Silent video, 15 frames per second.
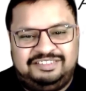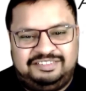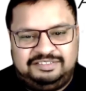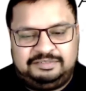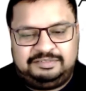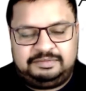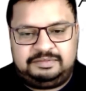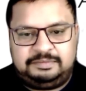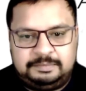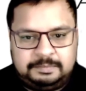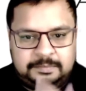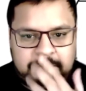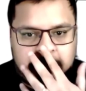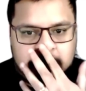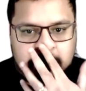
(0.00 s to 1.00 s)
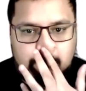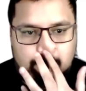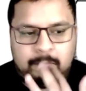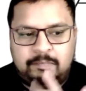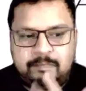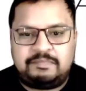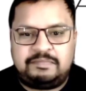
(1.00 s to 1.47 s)
So you have to open
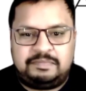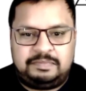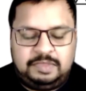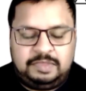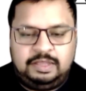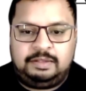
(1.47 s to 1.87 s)
up, talk to